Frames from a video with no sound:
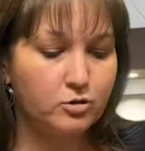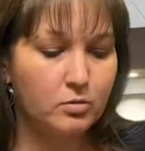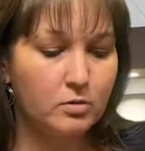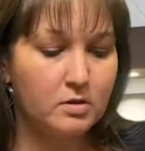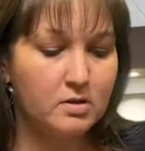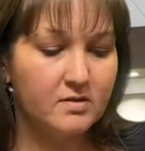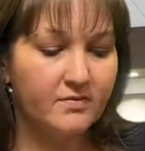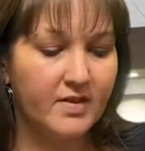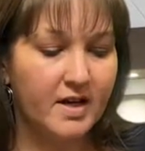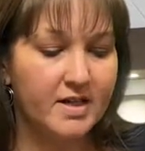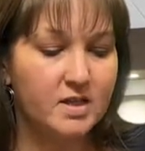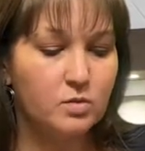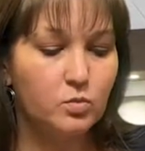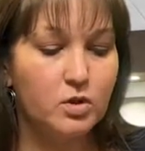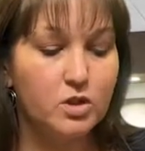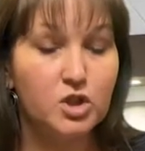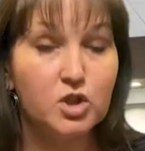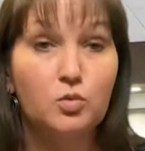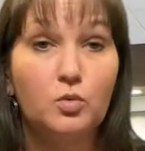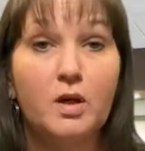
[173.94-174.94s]
With your
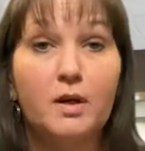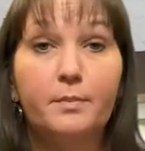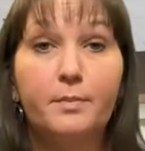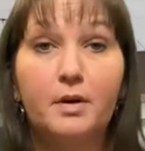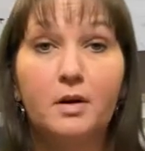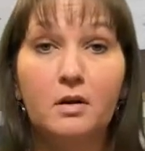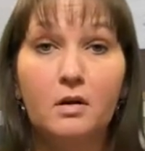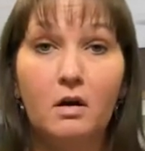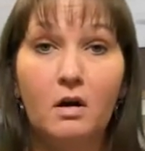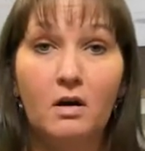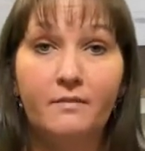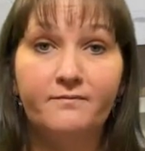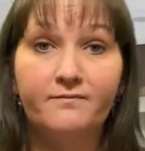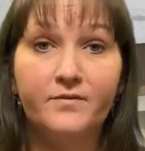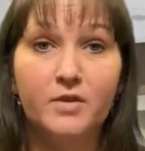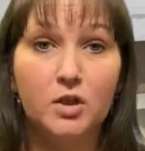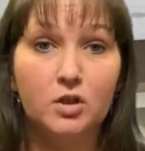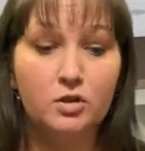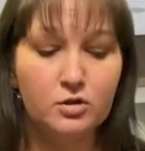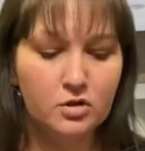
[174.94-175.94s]
actual device, what you want
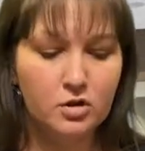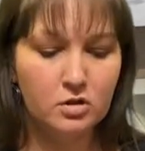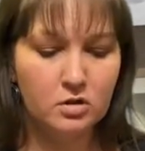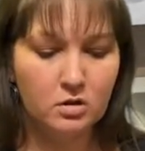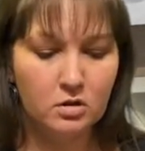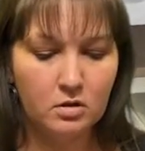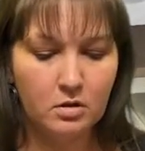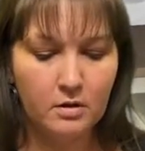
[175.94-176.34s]
to put on